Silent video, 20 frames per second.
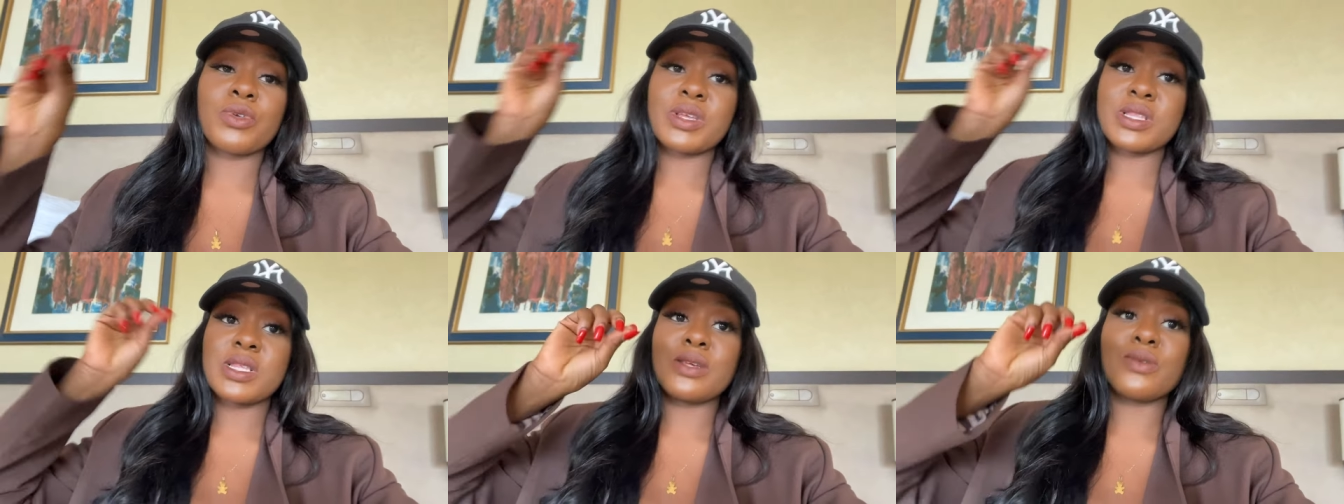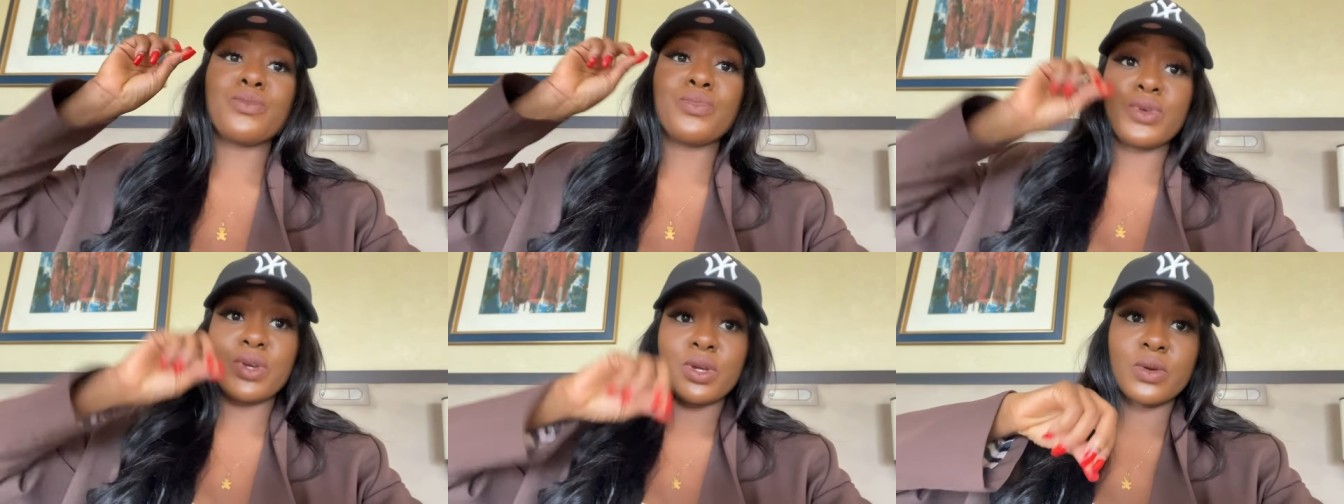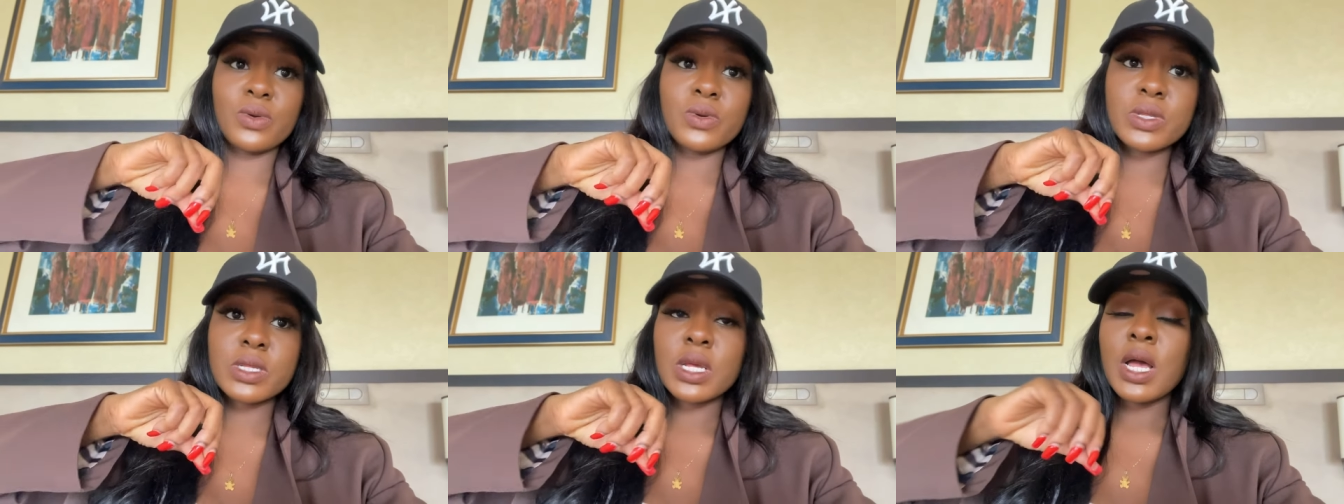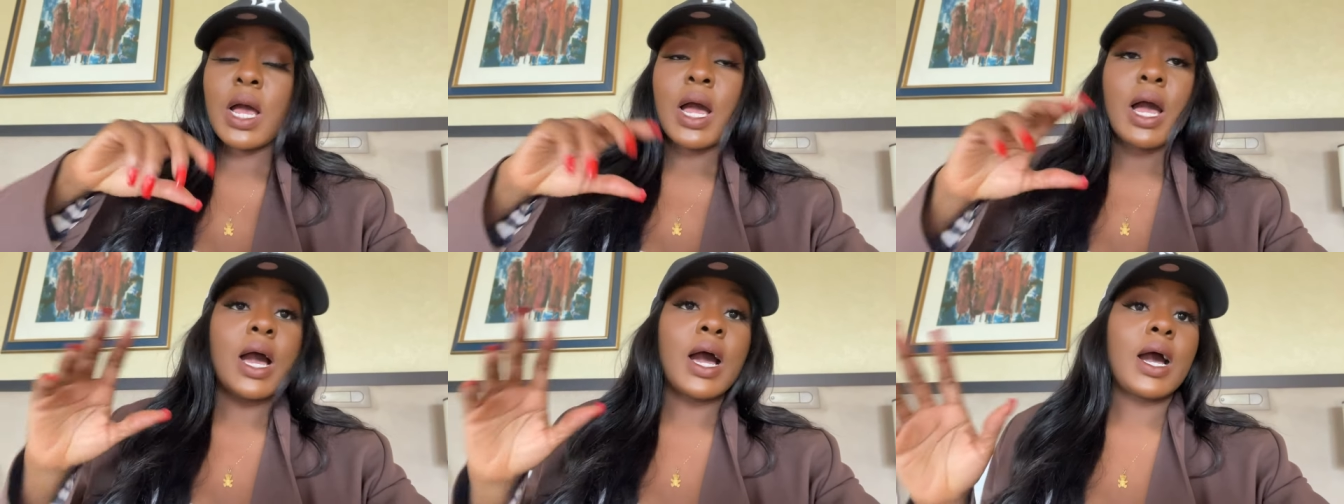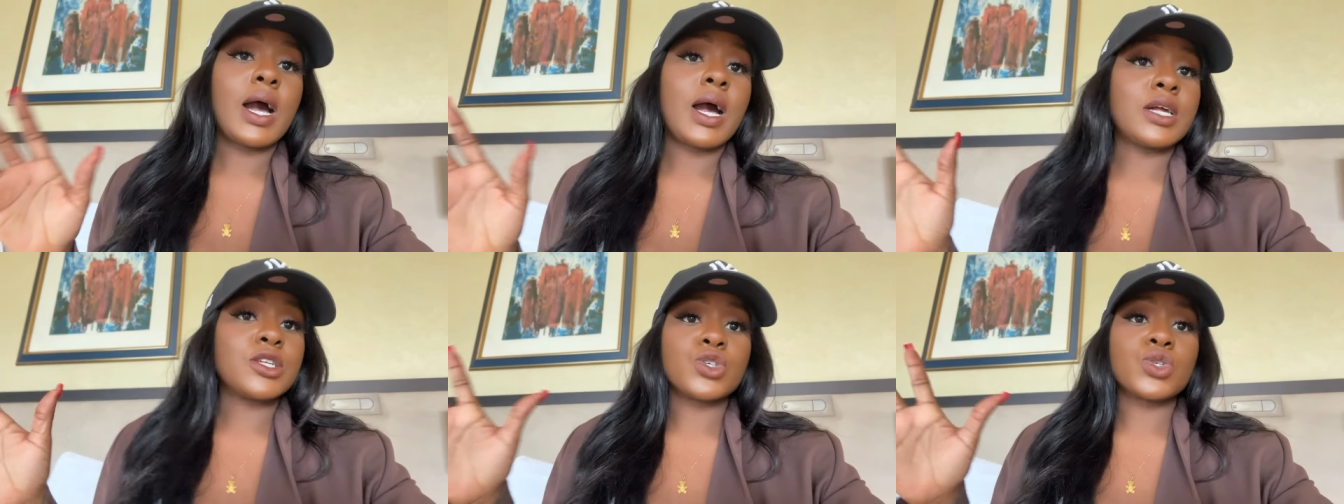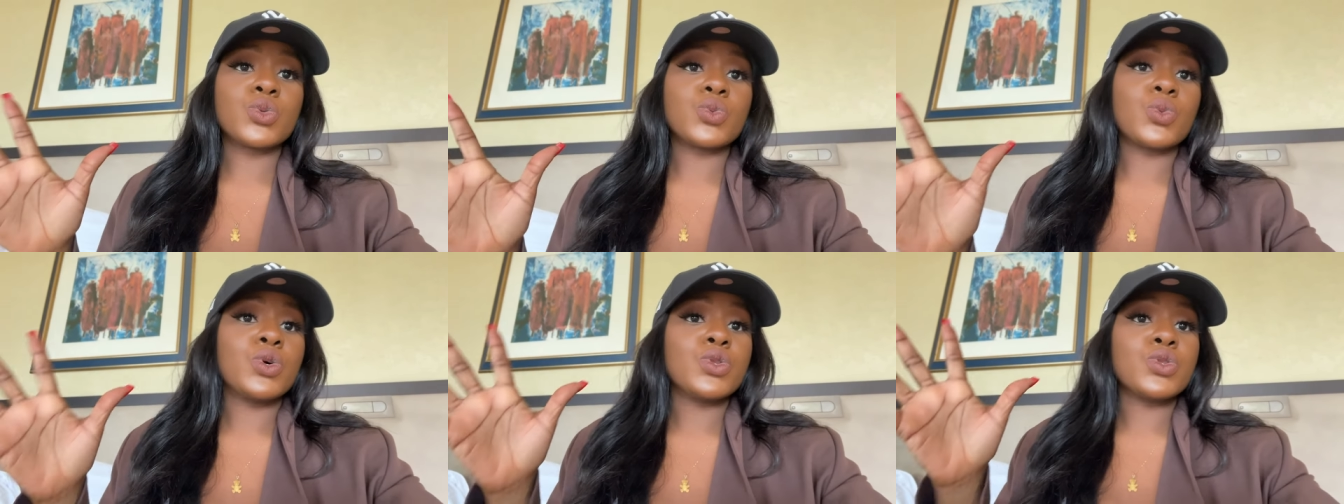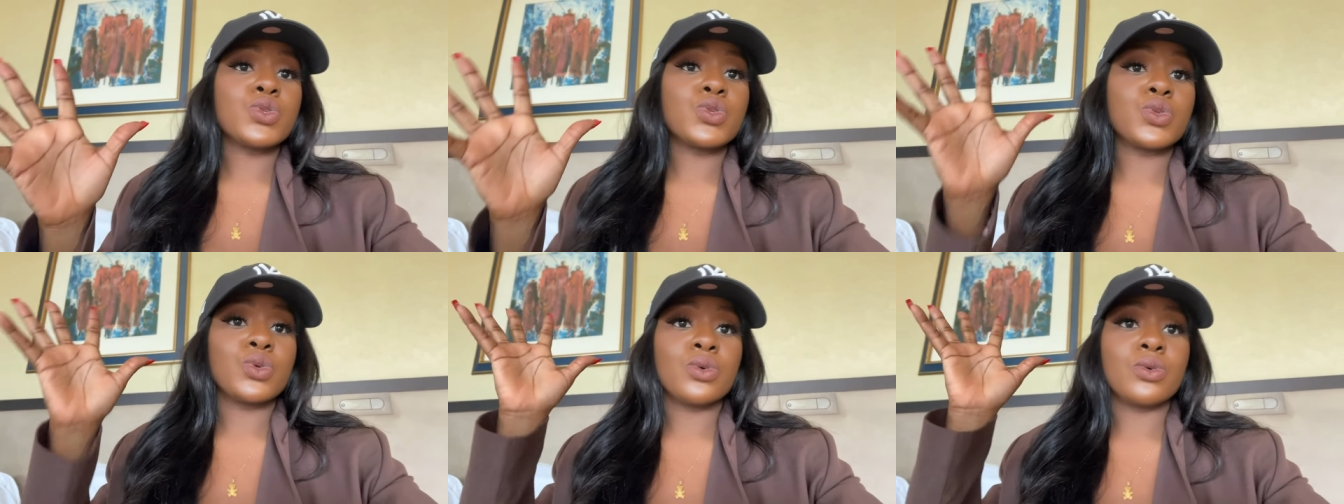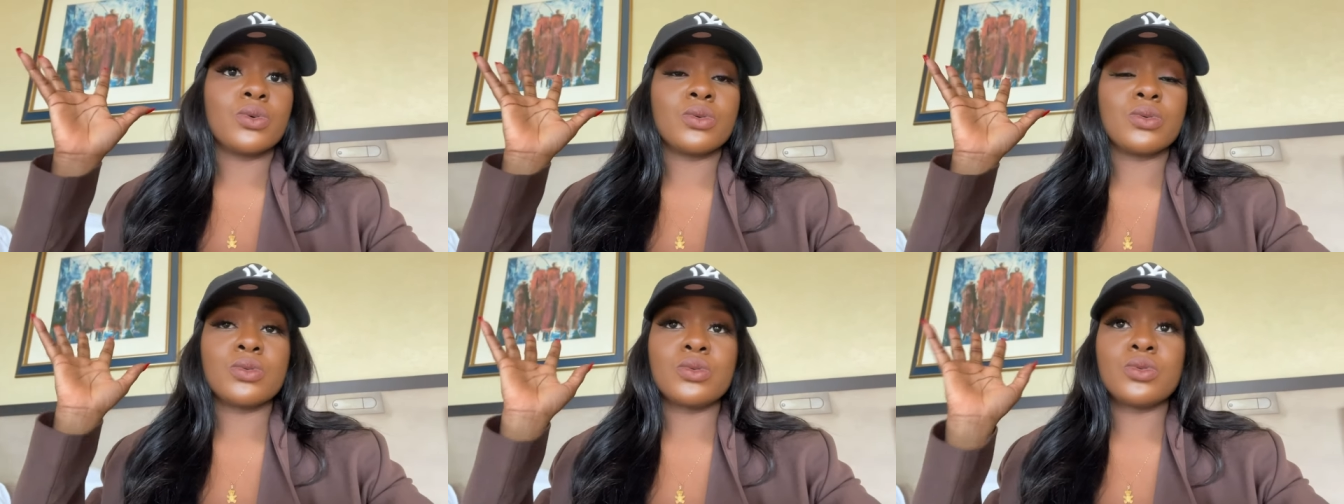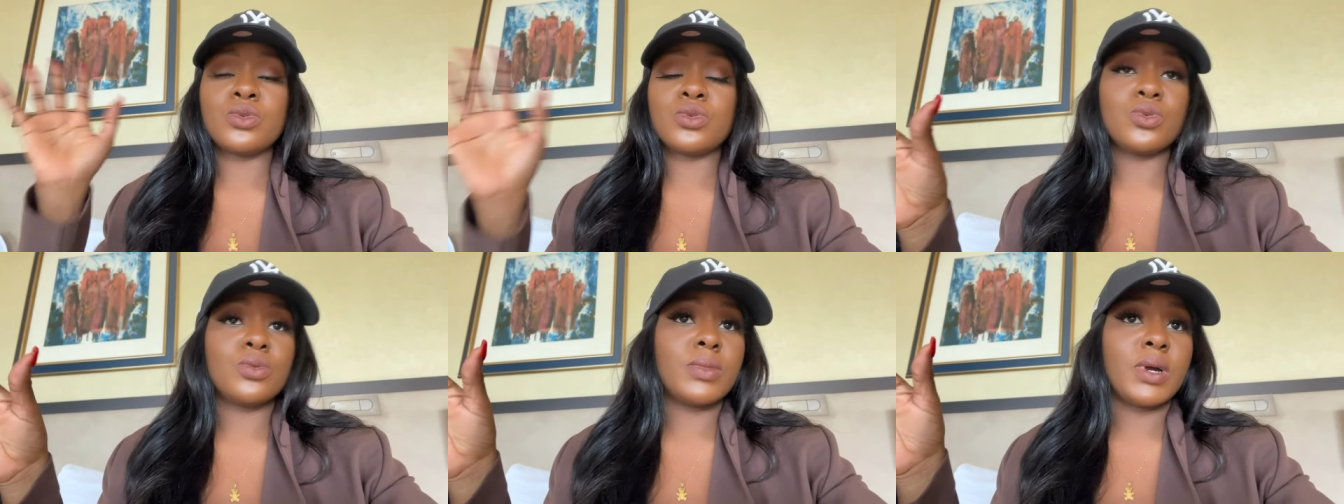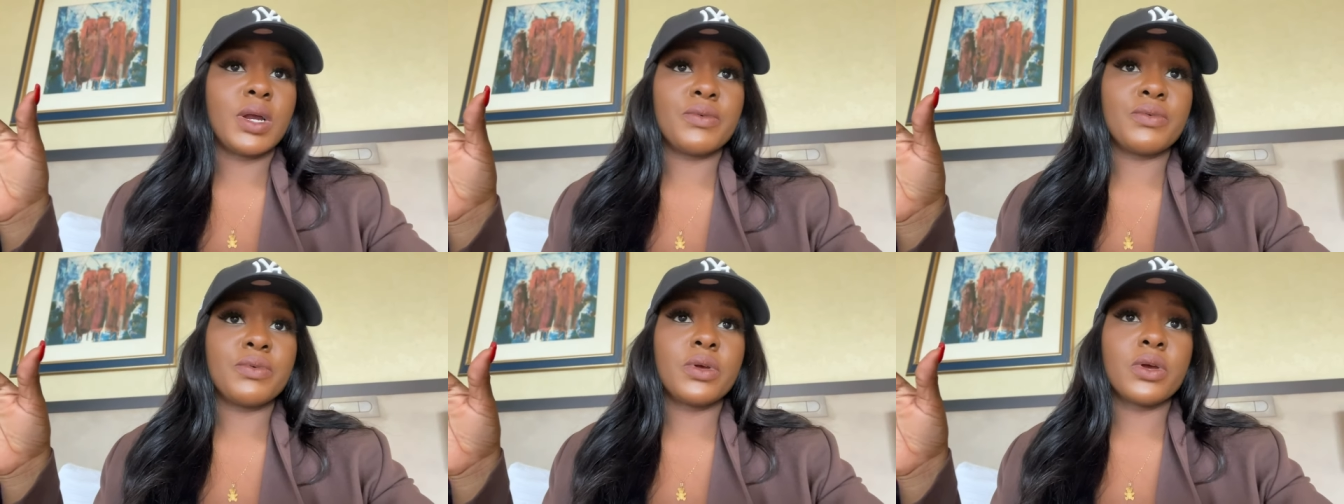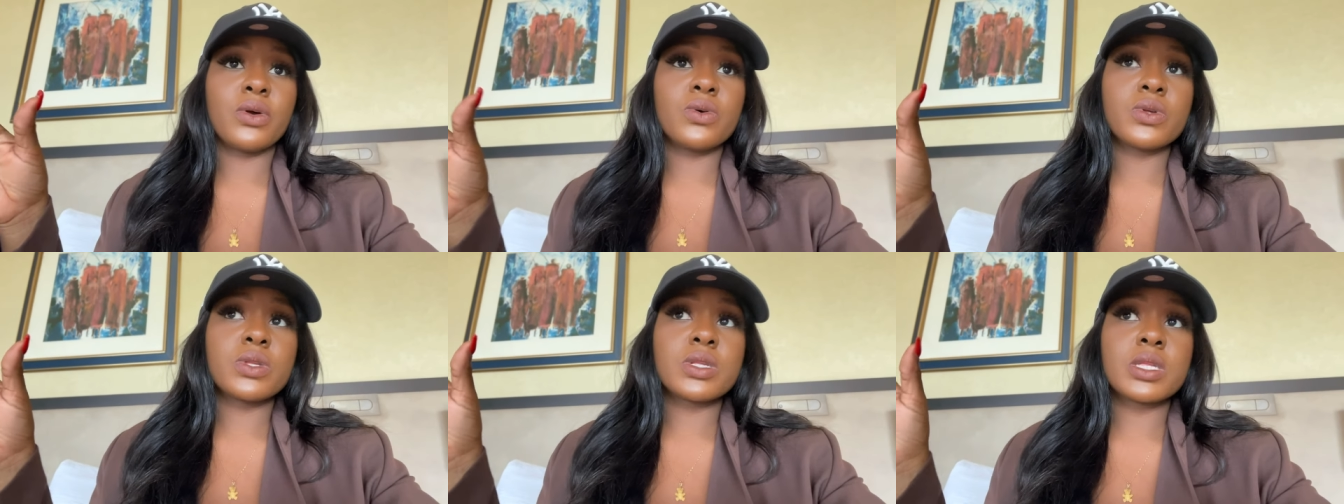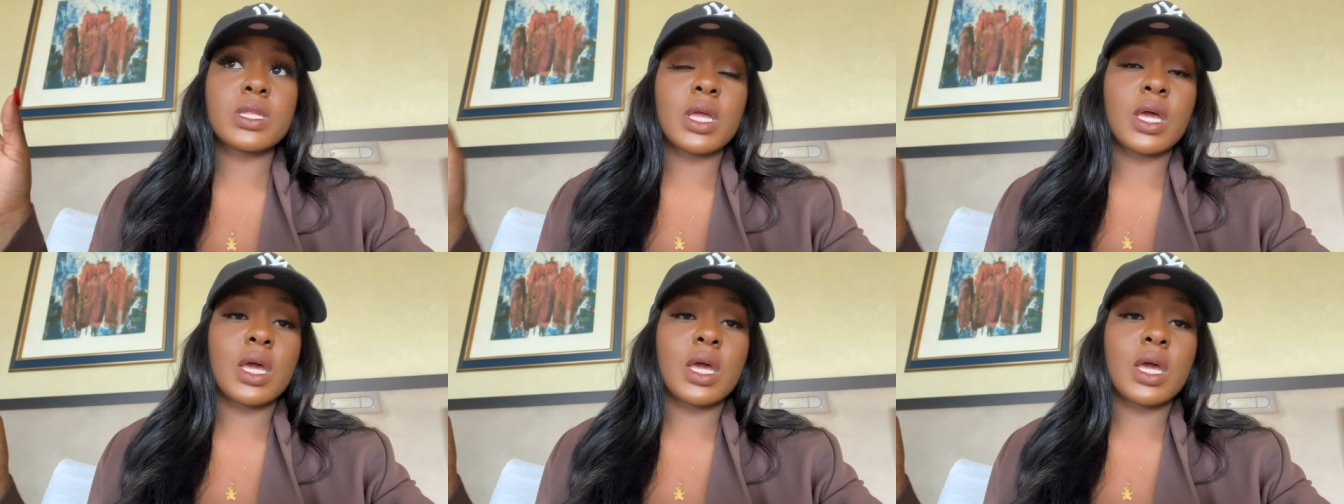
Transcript: creating reels, I just want to do my reels.